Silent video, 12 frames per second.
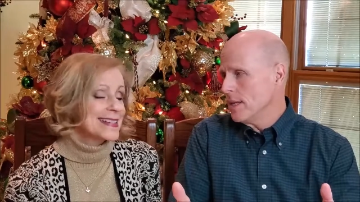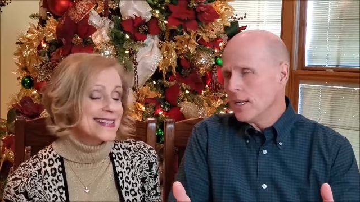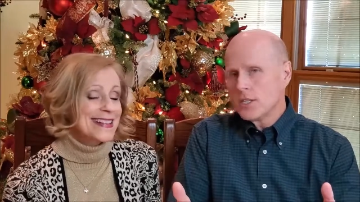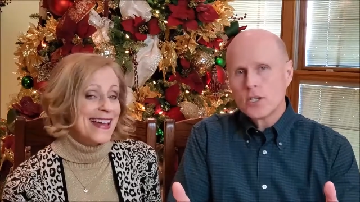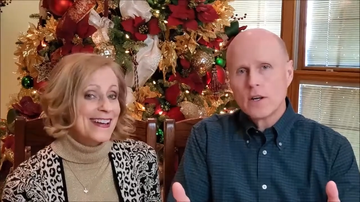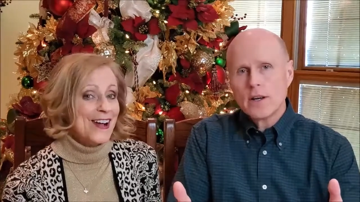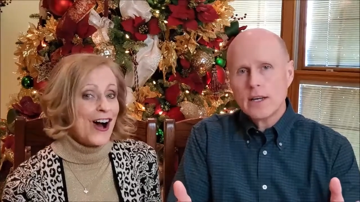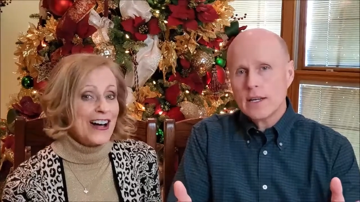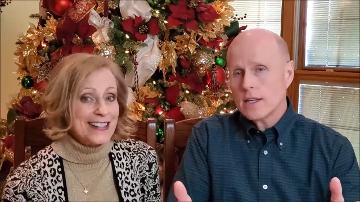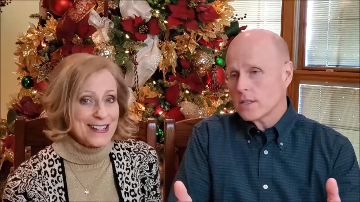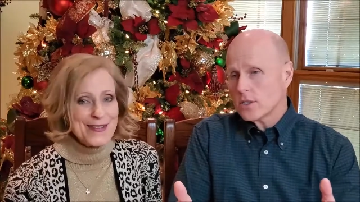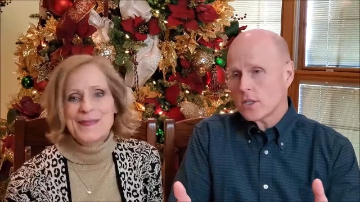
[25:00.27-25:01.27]
Speaker 1: isn't that so,
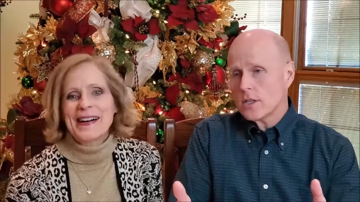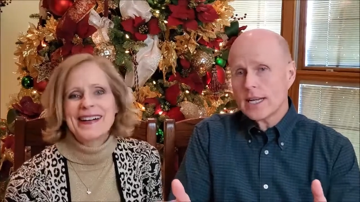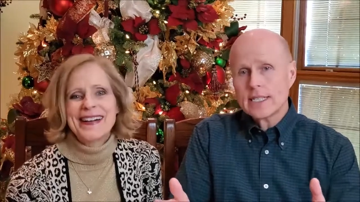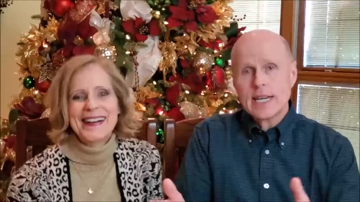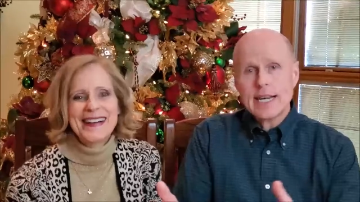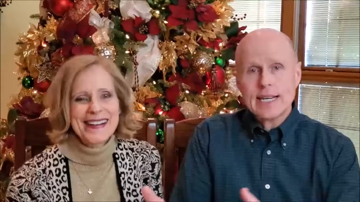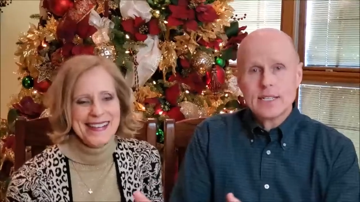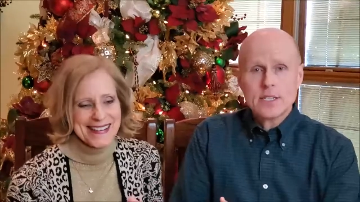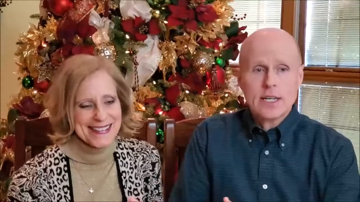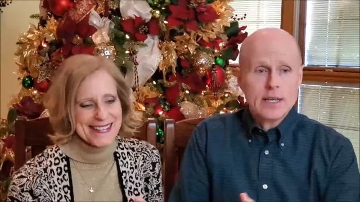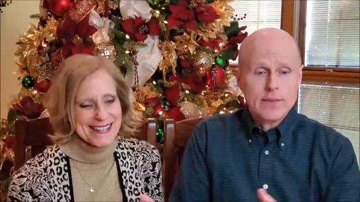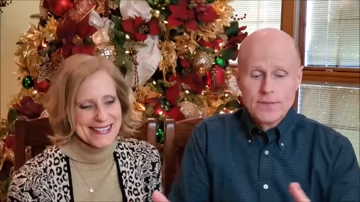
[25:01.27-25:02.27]
awesome? so, like Diane
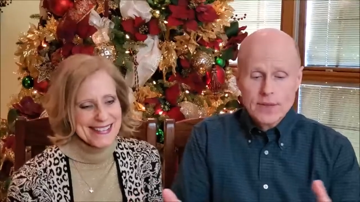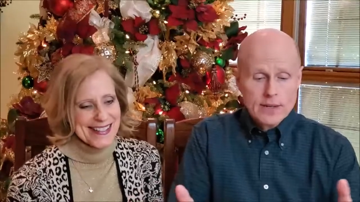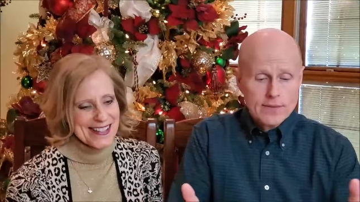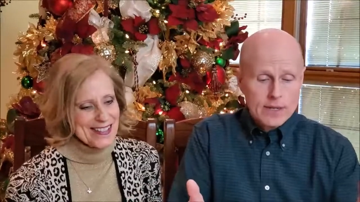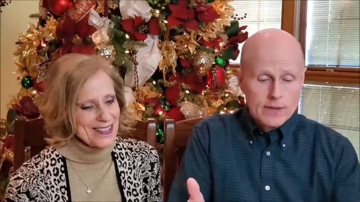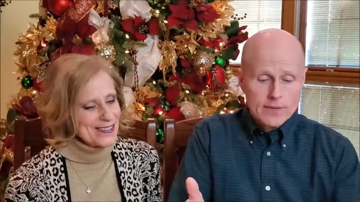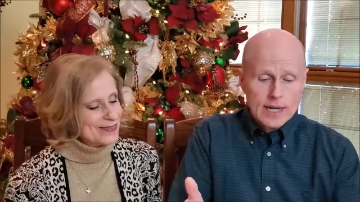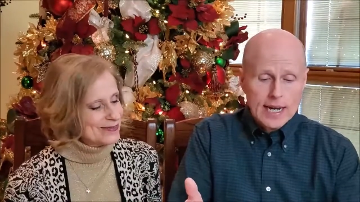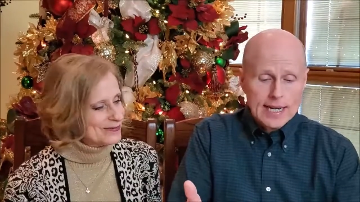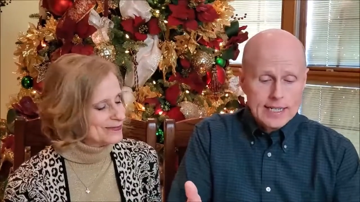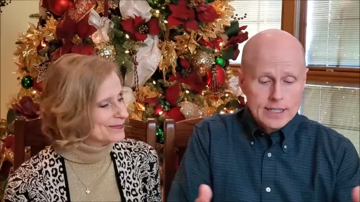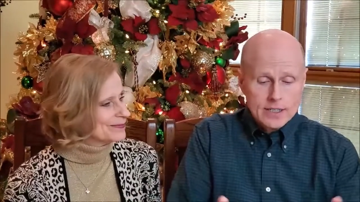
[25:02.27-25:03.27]
said, if, if if
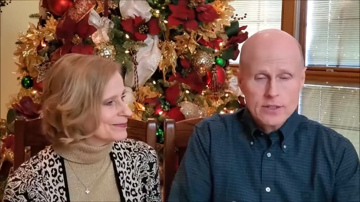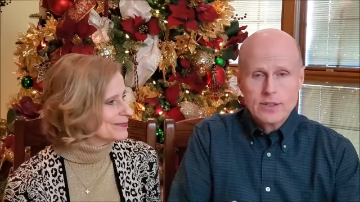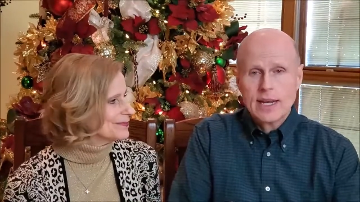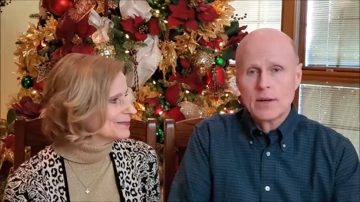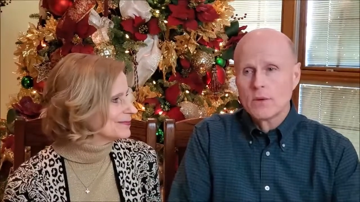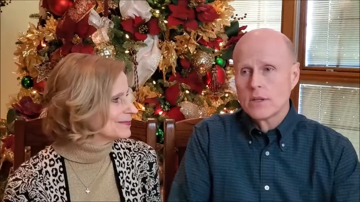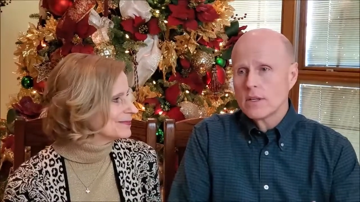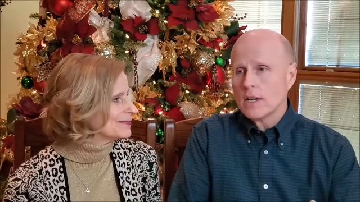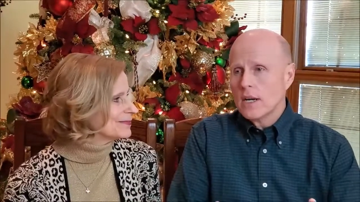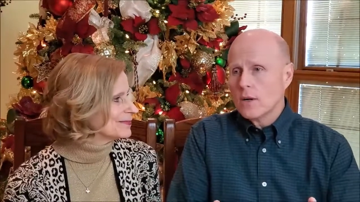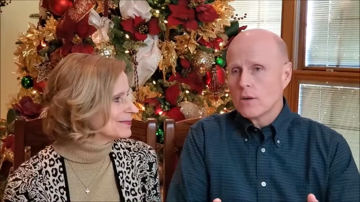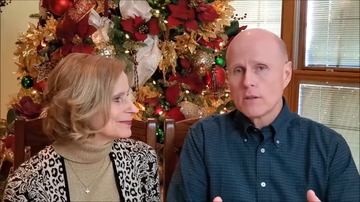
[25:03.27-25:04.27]
God can do that with
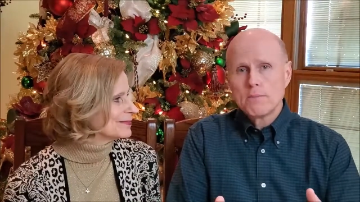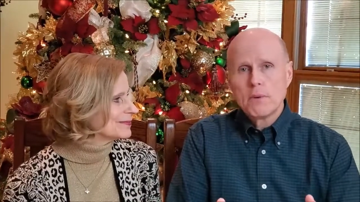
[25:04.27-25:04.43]
with